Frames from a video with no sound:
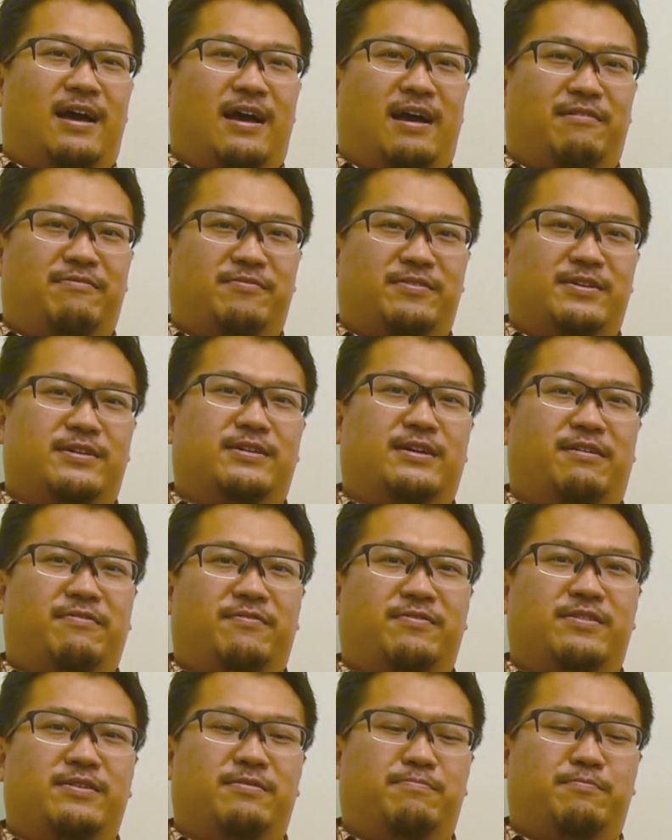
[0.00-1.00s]

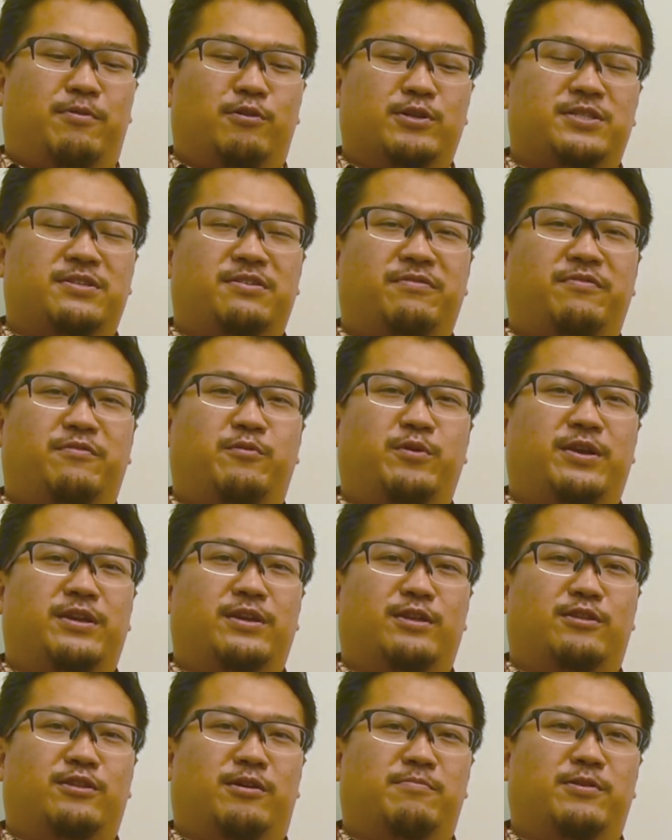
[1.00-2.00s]
After post-earthquake,
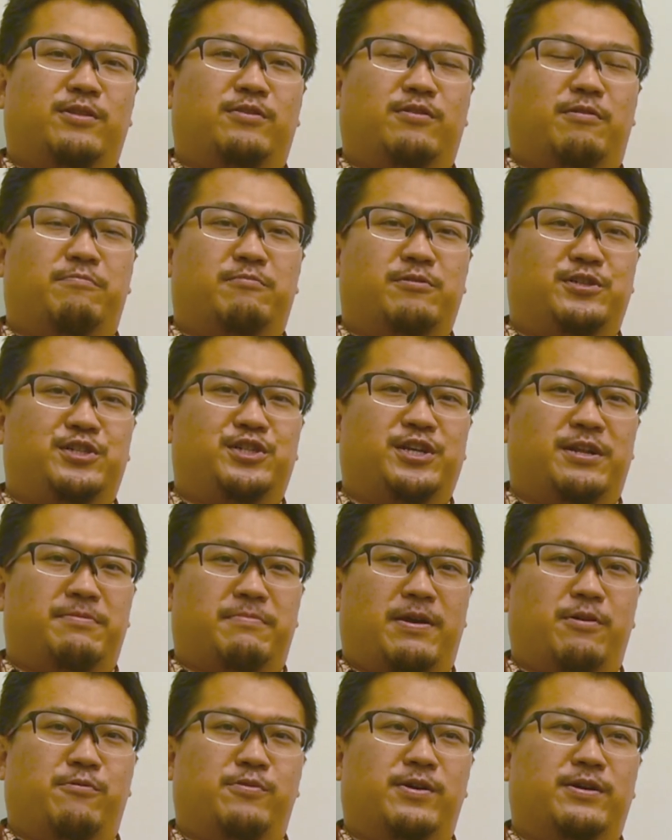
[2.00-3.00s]
it taught me to appreciate
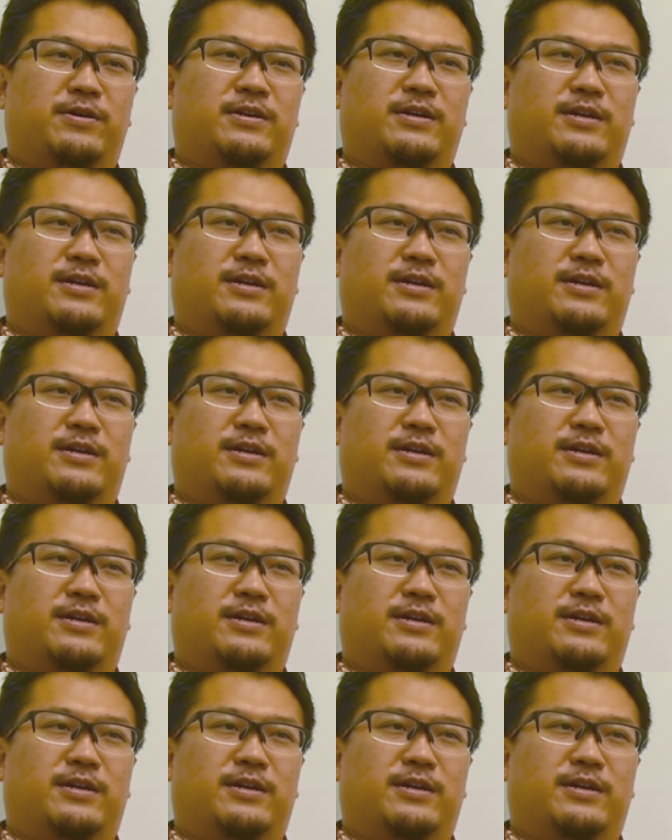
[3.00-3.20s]
my work,